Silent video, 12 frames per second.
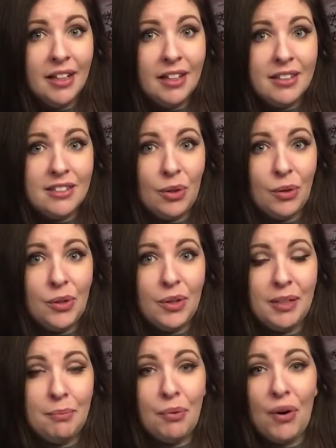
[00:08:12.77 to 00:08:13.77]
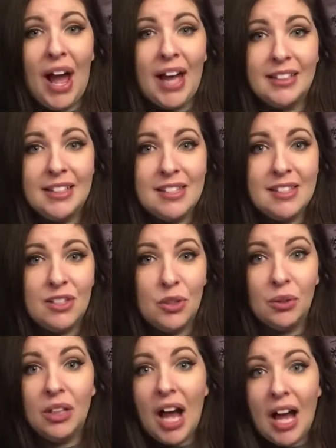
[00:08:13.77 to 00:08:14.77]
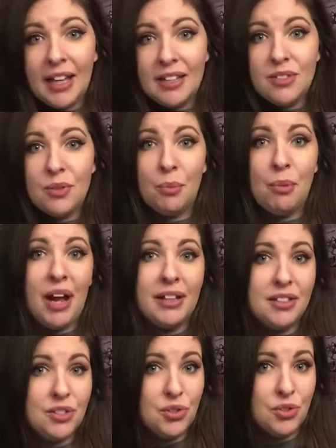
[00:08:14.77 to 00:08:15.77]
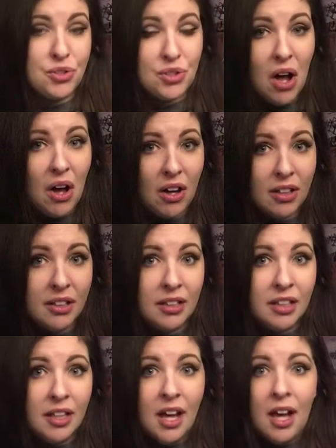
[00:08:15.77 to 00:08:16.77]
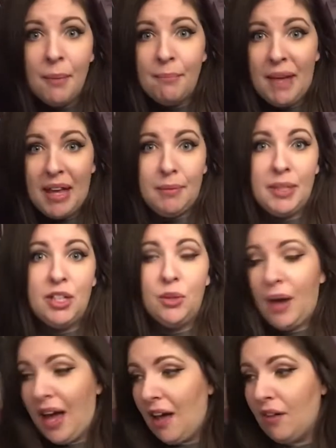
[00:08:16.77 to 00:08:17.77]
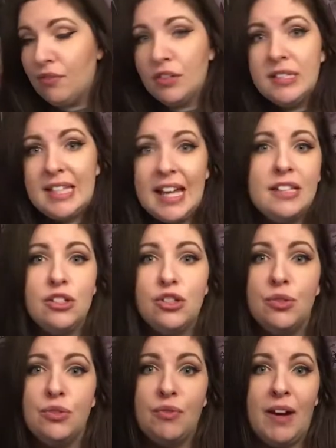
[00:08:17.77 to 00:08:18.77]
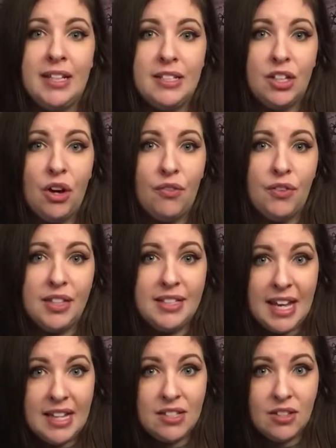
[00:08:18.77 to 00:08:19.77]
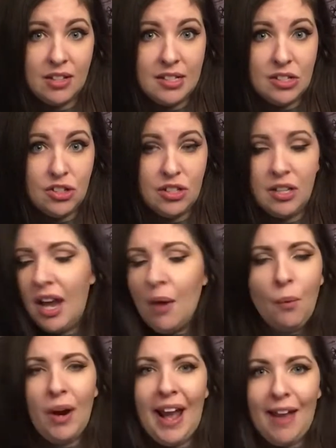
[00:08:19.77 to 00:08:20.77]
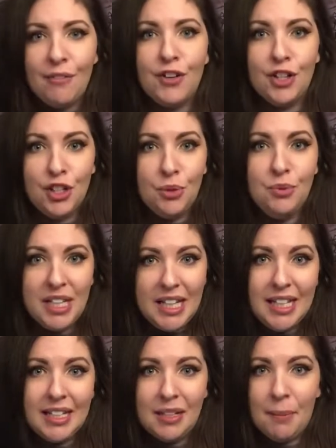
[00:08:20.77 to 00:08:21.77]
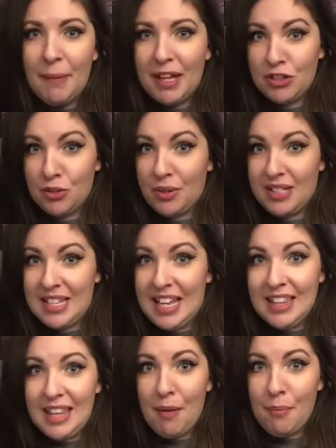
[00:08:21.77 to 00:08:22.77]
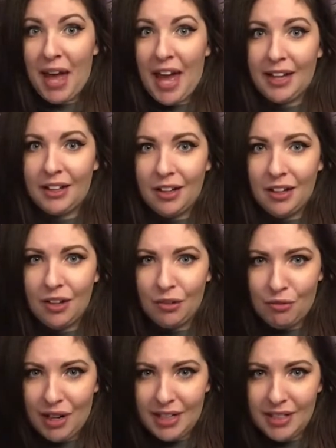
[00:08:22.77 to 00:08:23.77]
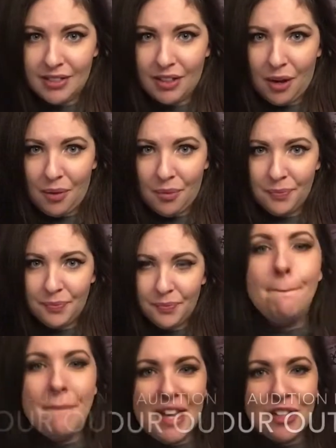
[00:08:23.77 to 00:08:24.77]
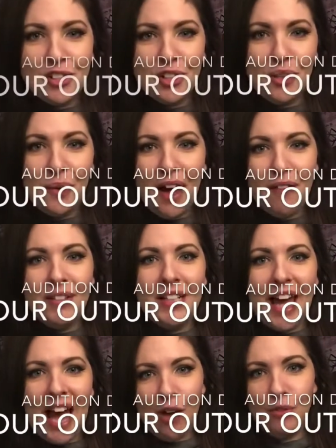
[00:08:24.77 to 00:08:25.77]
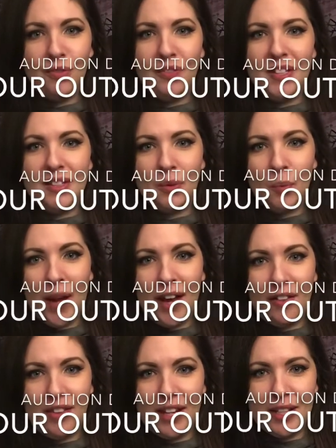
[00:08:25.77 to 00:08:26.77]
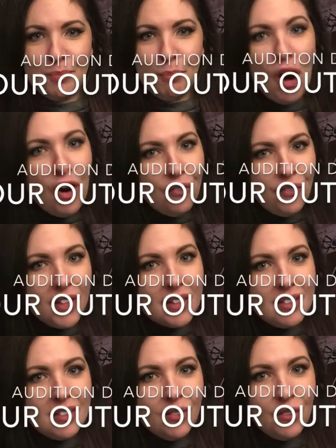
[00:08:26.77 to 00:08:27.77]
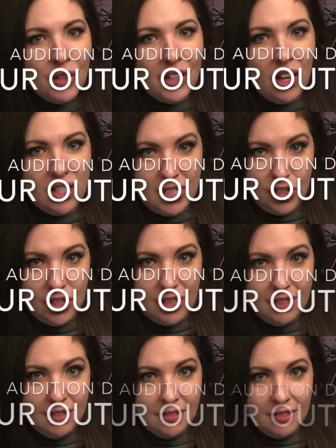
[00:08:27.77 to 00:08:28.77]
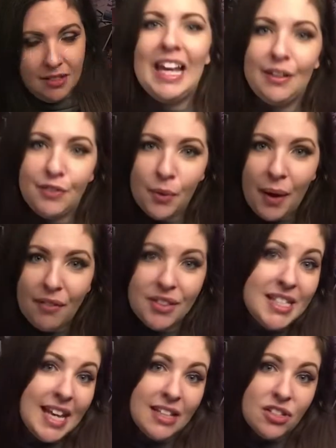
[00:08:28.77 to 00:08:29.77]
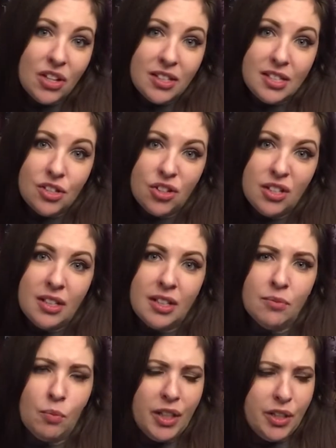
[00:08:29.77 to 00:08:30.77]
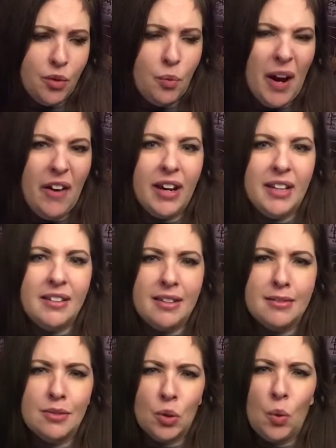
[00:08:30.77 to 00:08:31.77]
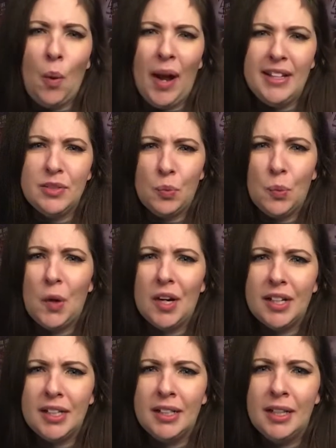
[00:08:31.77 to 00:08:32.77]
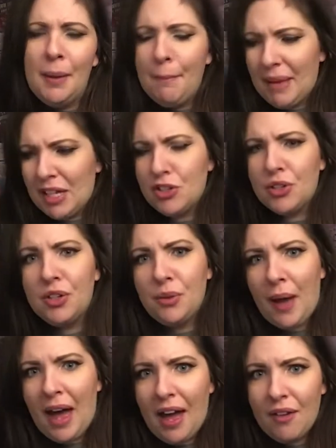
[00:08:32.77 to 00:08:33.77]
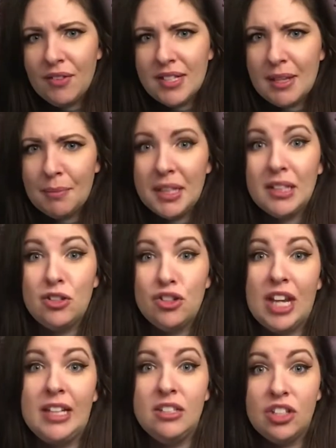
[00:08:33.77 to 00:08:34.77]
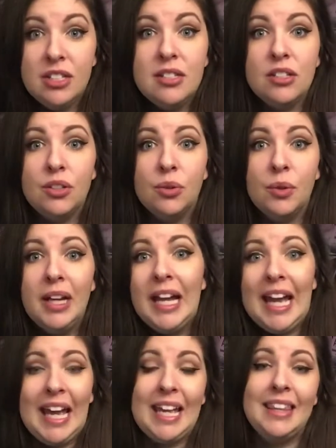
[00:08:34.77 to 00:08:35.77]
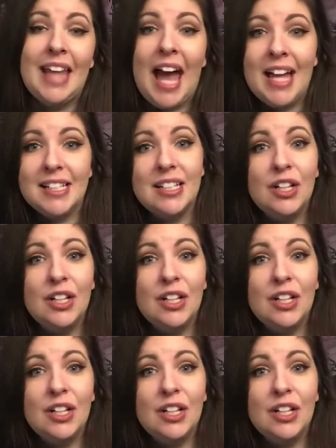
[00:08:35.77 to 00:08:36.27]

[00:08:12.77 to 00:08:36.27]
so you can practice your lines or practice your song. Maybe you have dance shoes ready to go for the dance audition. Whatever you need, make sure it's in that bag, ready to go. Make sure you have an outfit to wear that is perfect for the audition. If you have a dance audition and what you're wearing doesn't quite work, make sure you have something to change into in that